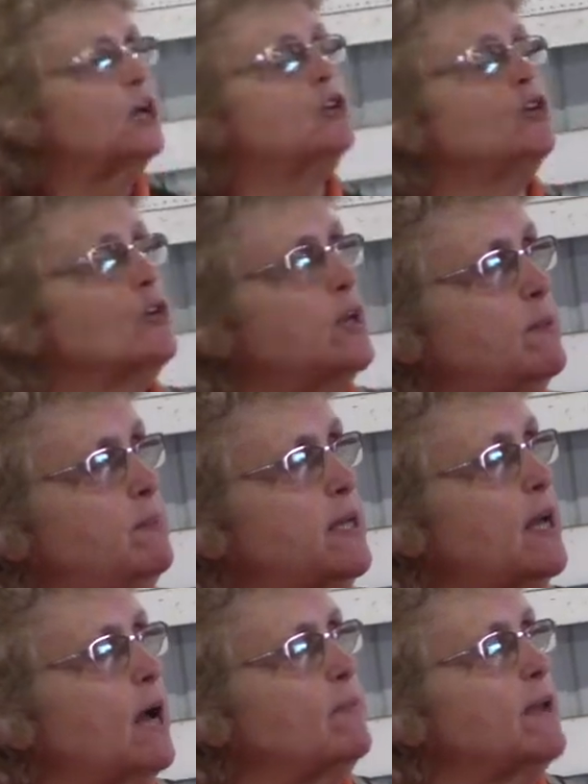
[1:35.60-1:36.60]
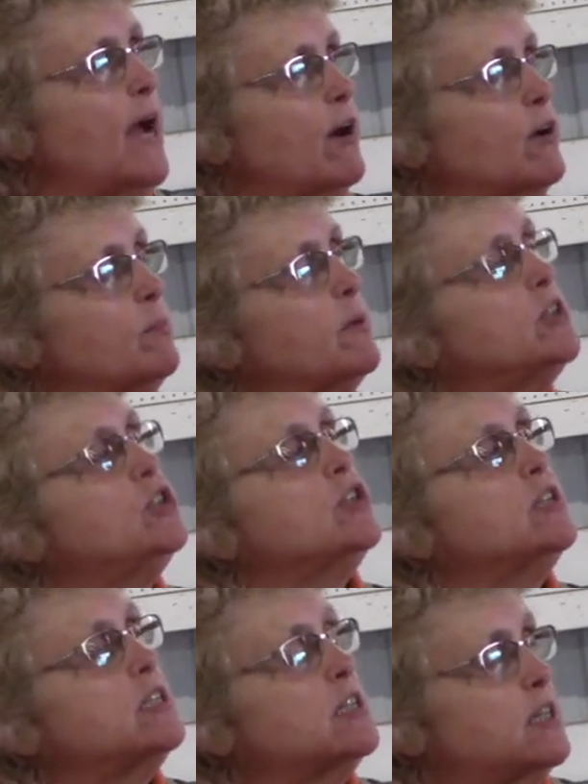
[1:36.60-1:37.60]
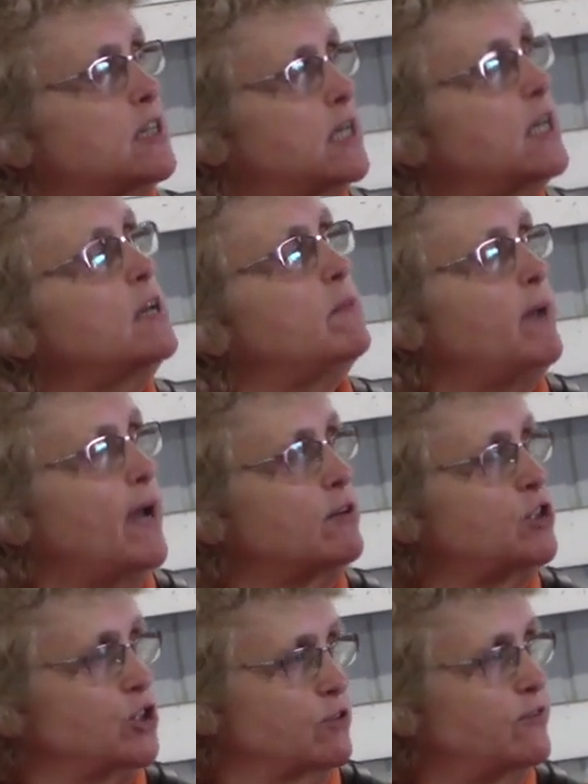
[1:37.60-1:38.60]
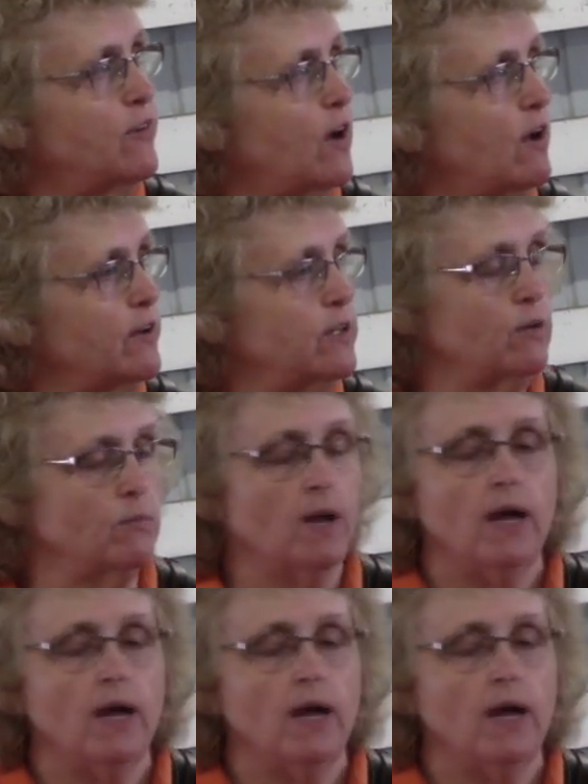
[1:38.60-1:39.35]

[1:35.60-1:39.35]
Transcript: you're going to become louder, but just think about your volume.